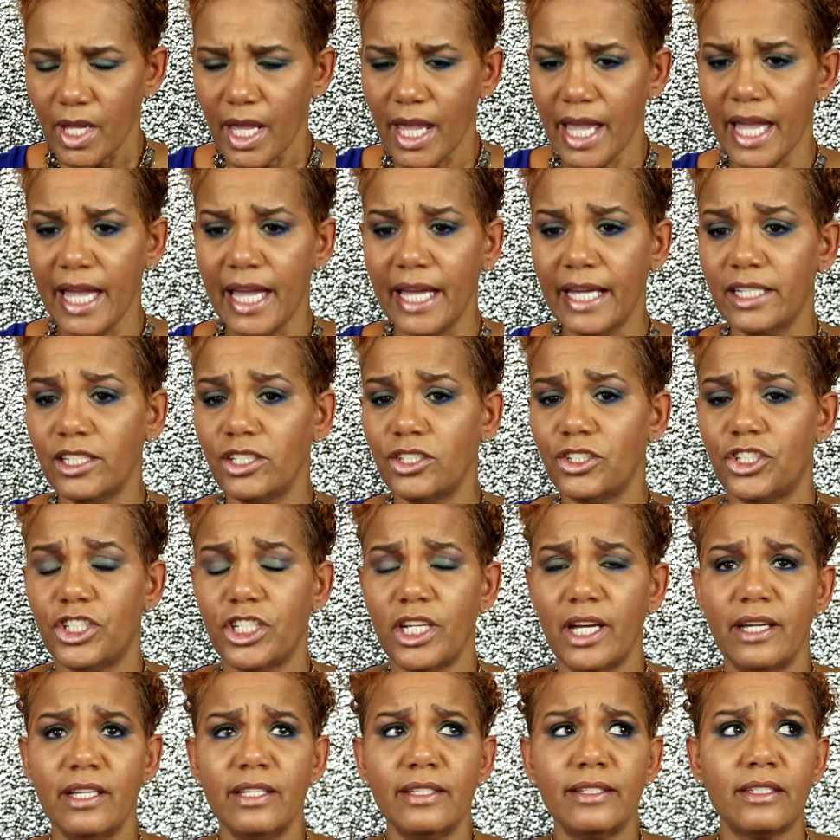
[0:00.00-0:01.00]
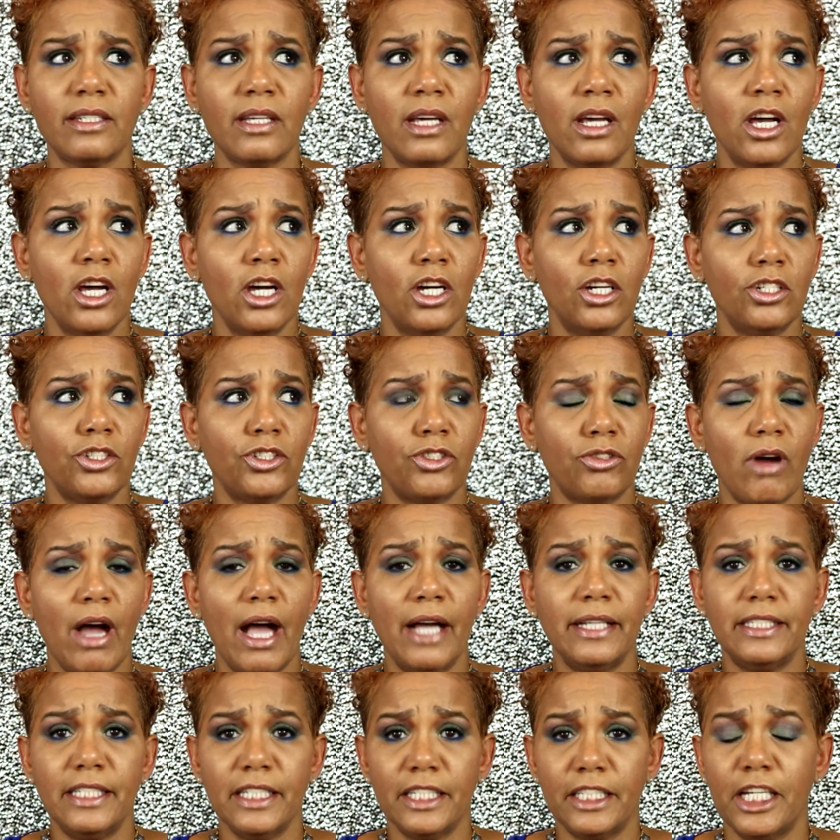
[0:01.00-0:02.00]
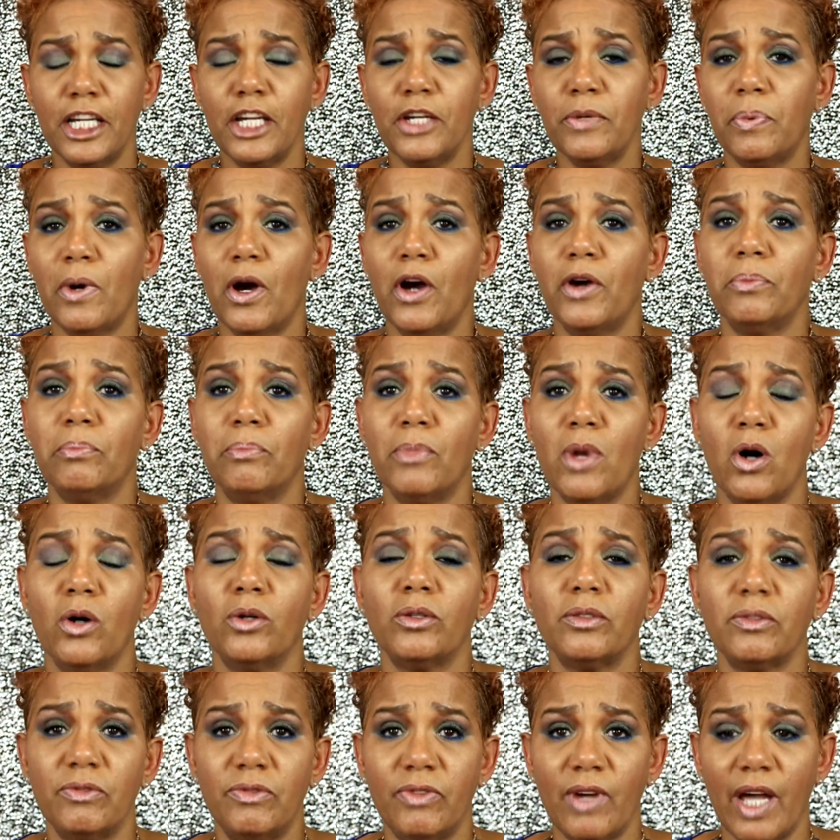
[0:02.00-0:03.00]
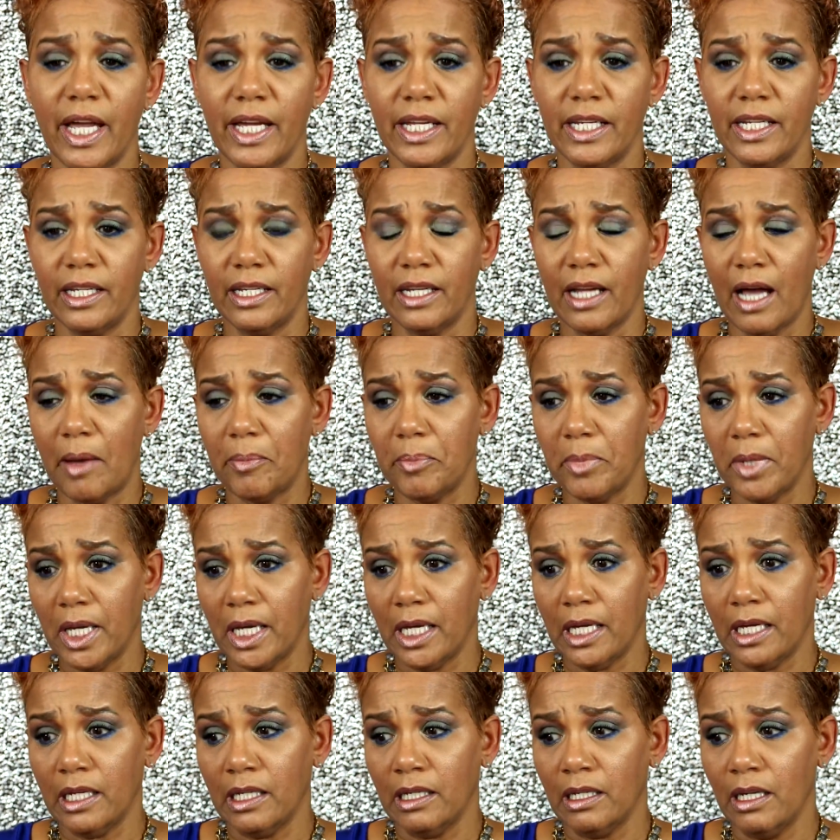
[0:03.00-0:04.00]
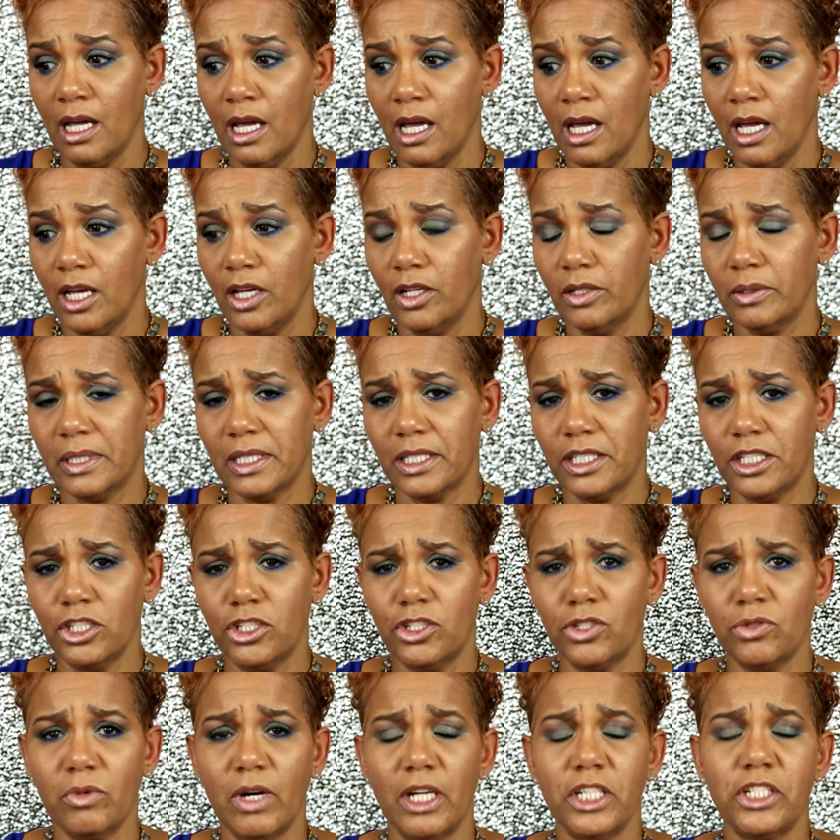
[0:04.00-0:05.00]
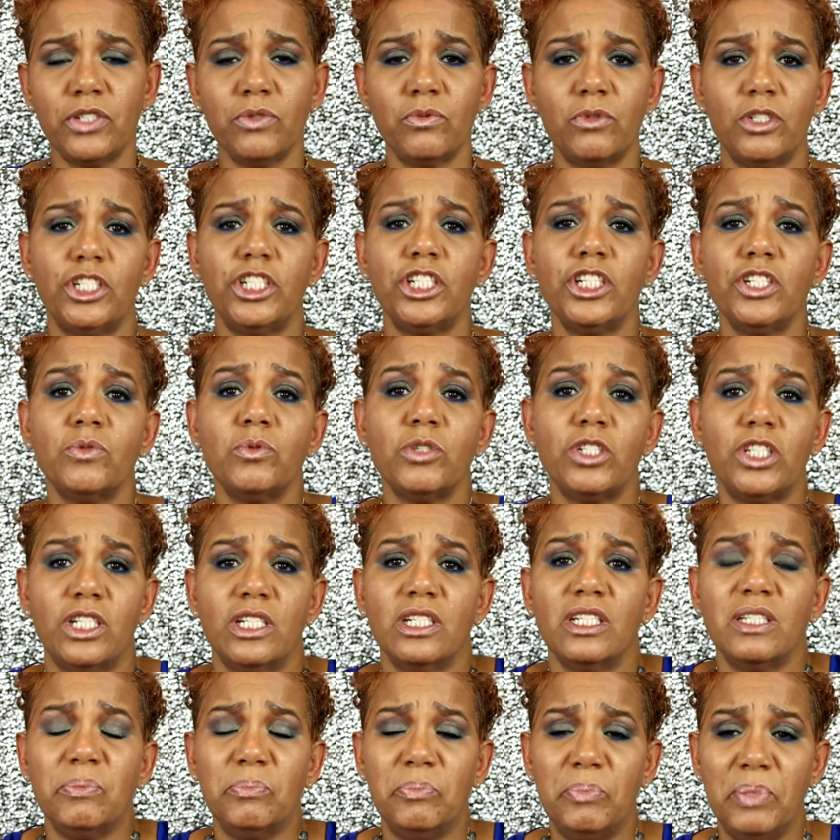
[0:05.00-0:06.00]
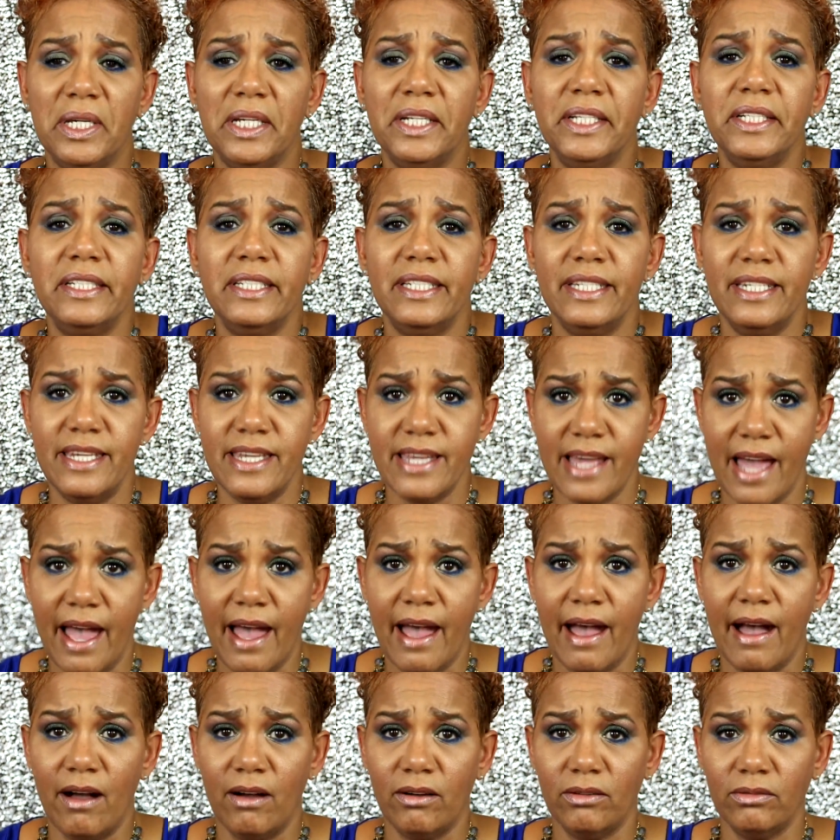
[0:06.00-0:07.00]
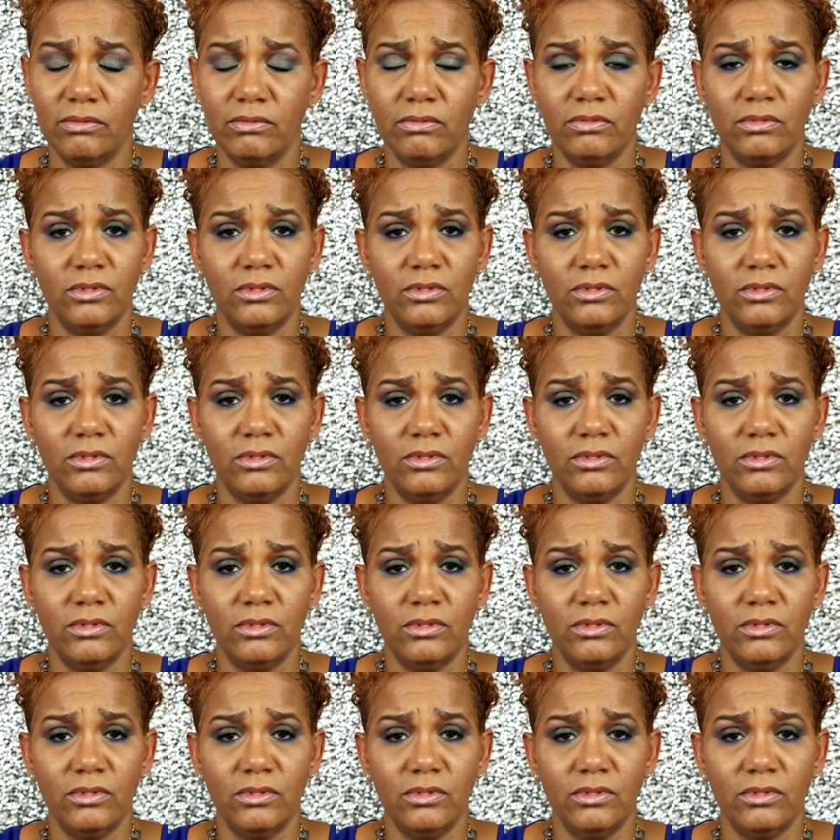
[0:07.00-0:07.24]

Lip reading: And just trying to keep her motivated. I mean, it was a situation where she was just beat down.